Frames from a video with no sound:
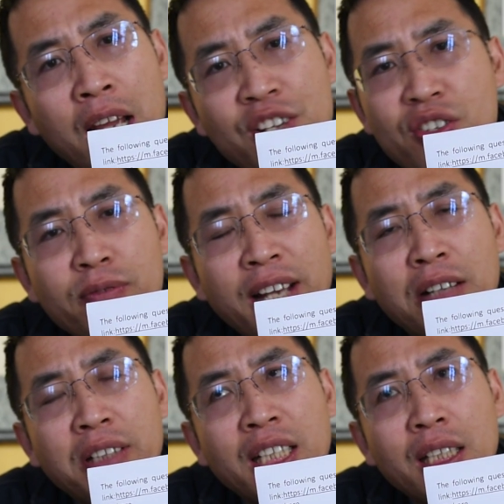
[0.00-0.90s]

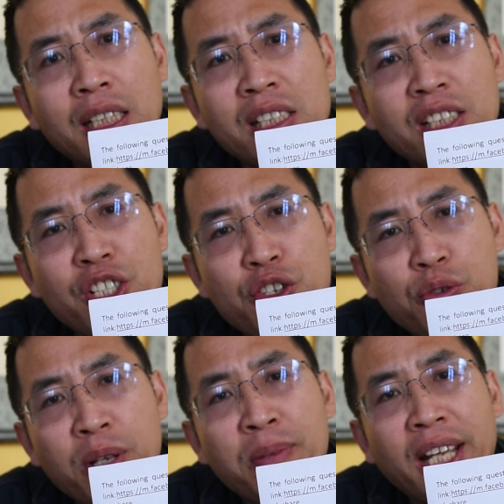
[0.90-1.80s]
it's
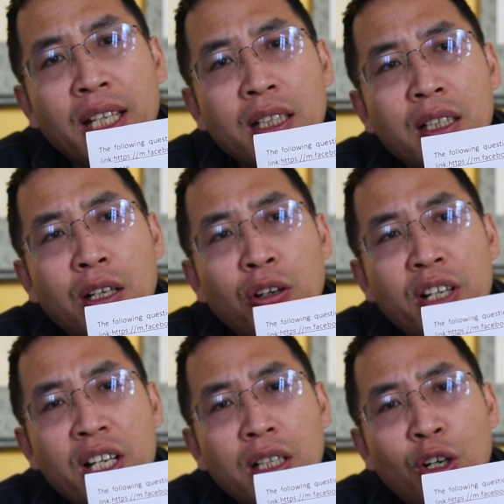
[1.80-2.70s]
extremely
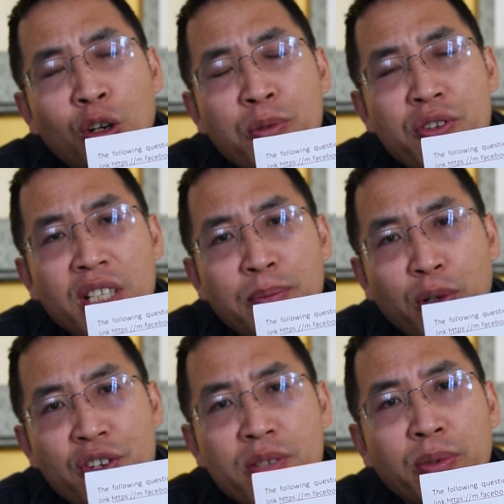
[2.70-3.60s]
or almost
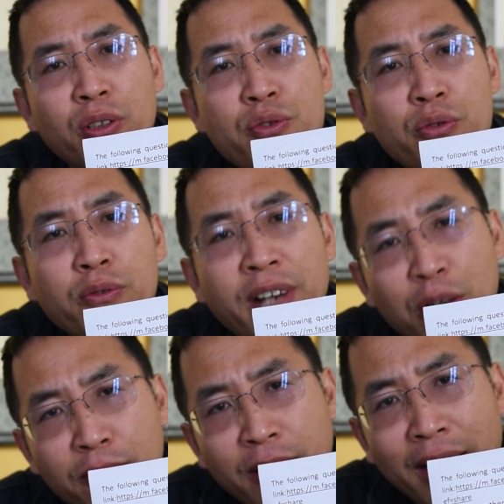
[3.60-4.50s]
impossible to
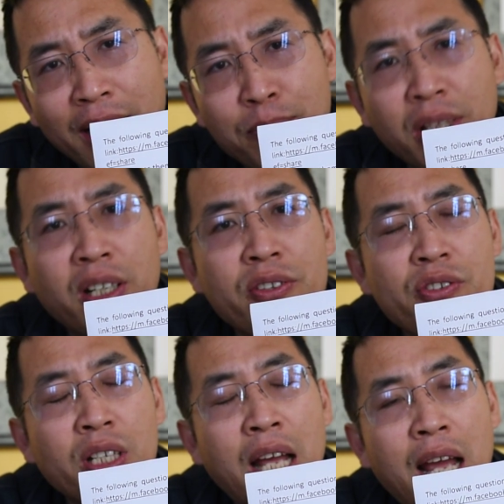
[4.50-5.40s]
verify,
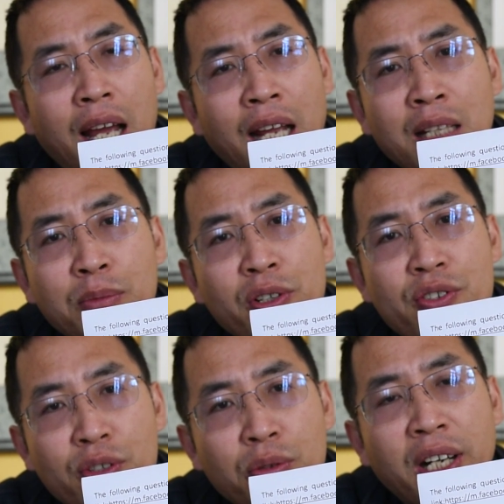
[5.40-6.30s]
because
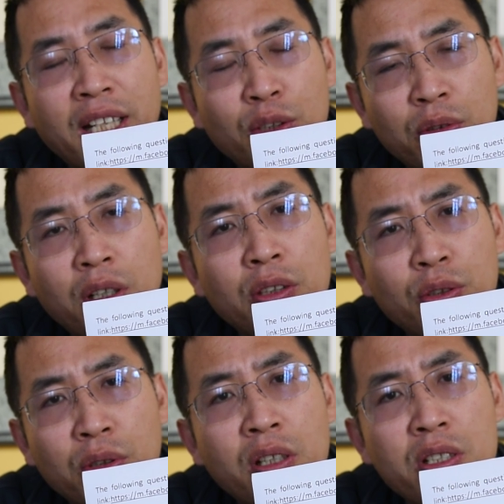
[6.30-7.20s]
animals usually
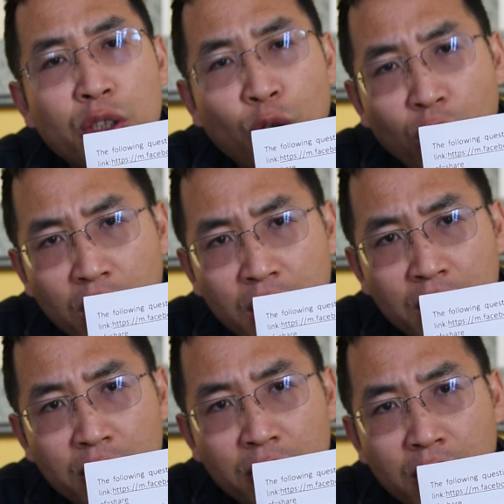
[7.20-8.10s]
do not talk.
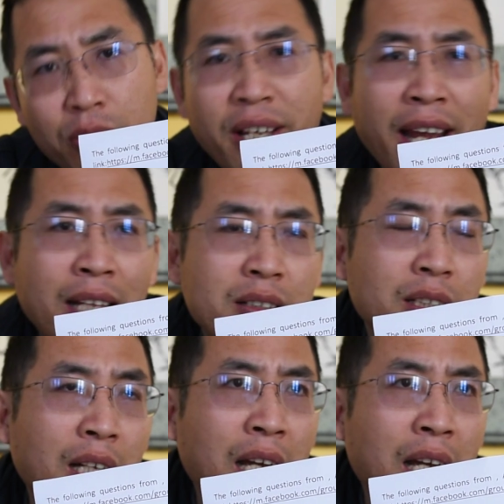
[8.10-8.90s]
You can't